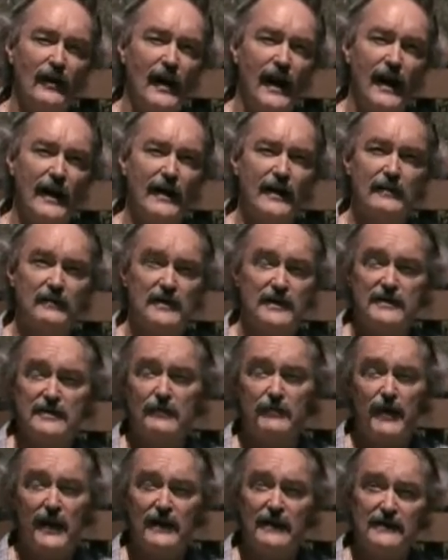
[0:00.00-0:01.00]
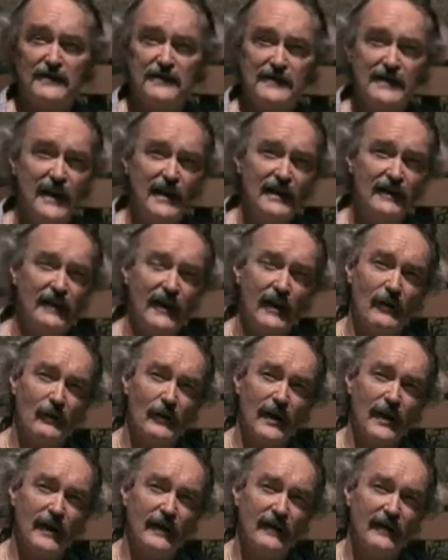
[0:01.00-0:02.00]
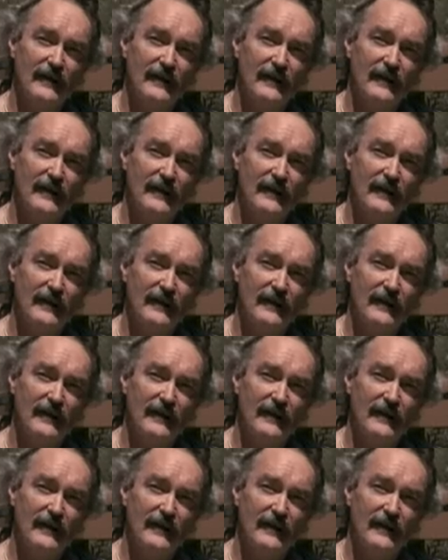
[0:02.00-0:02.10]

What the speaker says: I anticipate it staying that way.